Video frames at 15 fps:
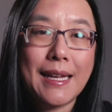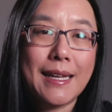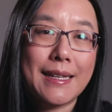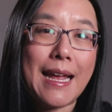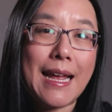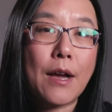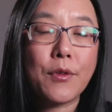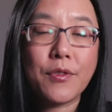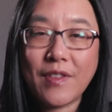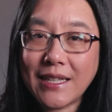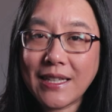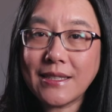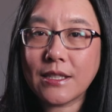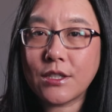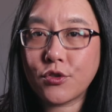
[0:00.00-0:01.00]
Now,
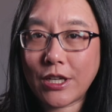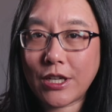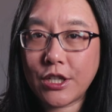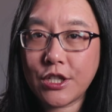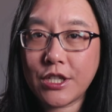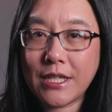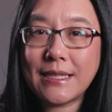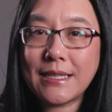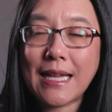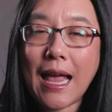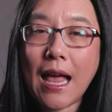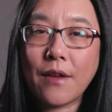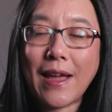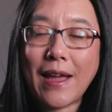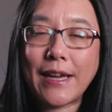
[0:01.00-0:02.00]
these strategies
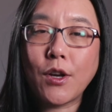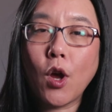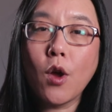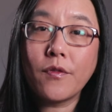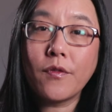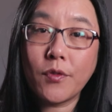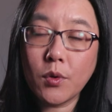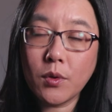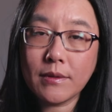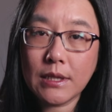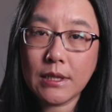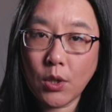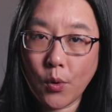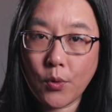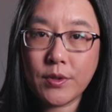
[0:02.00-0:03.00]
have an overall
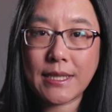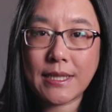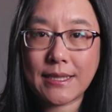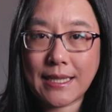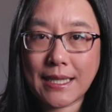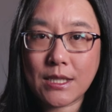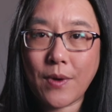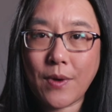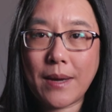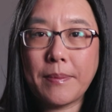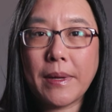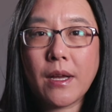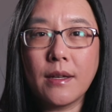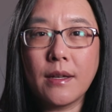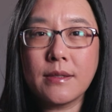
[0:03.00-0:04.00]
low success rate
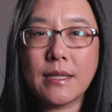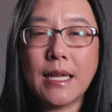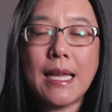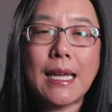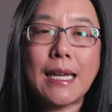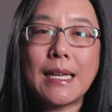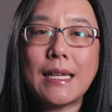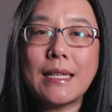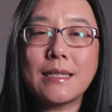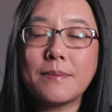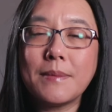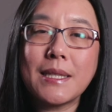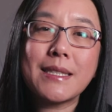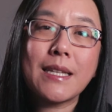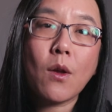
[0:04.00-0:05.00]
because it is
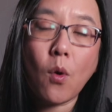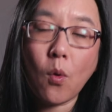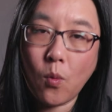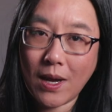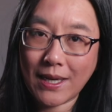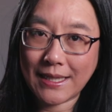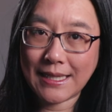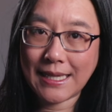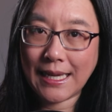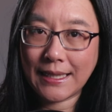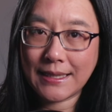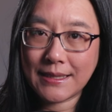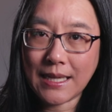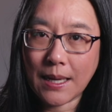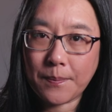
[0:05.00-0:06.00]
missing one key
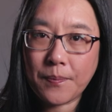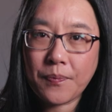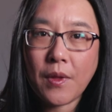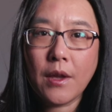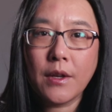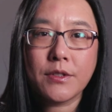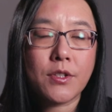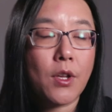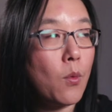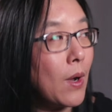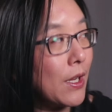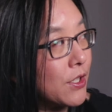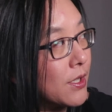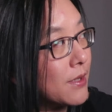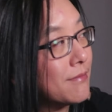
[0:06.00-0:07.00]
step. So
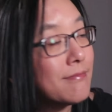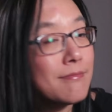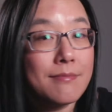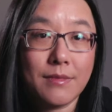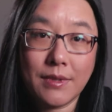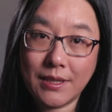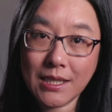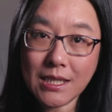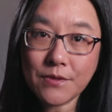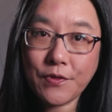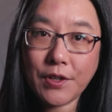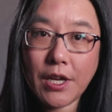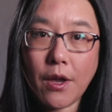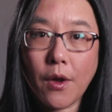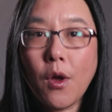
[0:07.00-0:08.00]
watch this
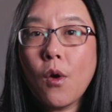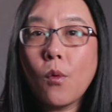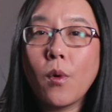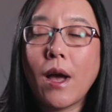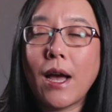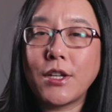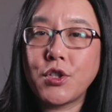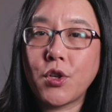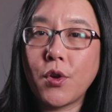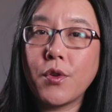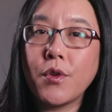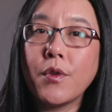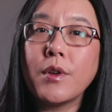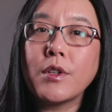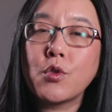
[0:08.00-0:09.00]
video where I show
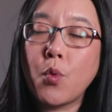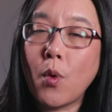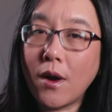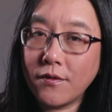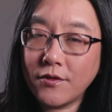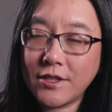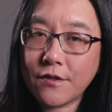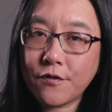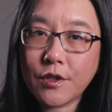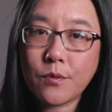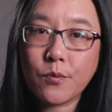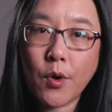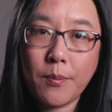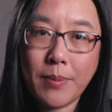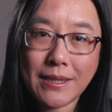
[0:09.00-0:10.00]
you 12 different
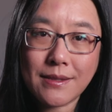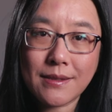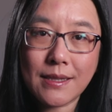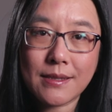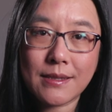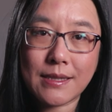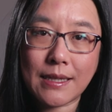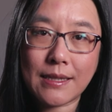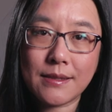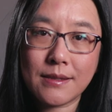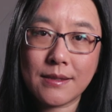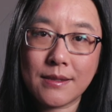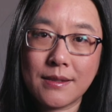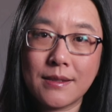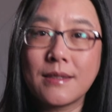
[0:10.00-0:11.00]
robustness
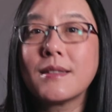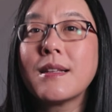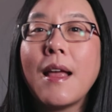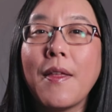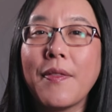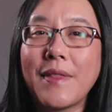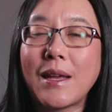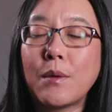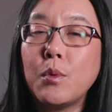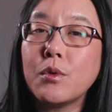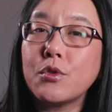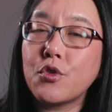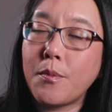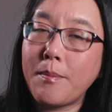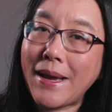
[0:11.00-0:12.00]
tests that will
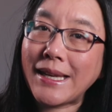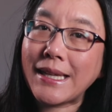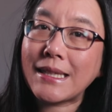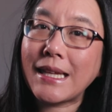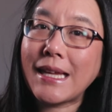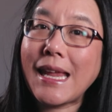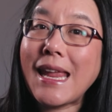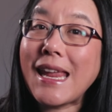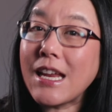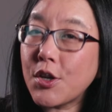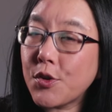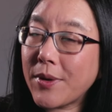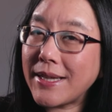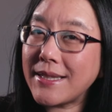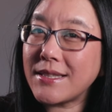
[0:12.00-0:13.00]
dramatically
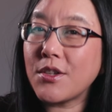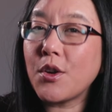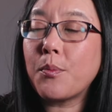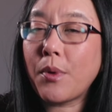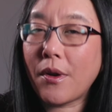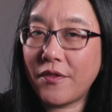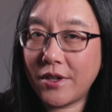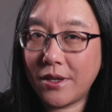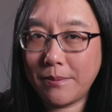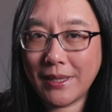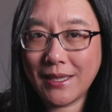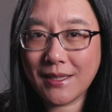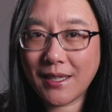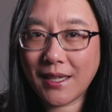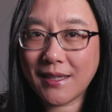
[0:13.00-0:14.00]
increase your
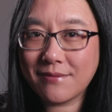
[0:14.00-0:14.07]
profitability.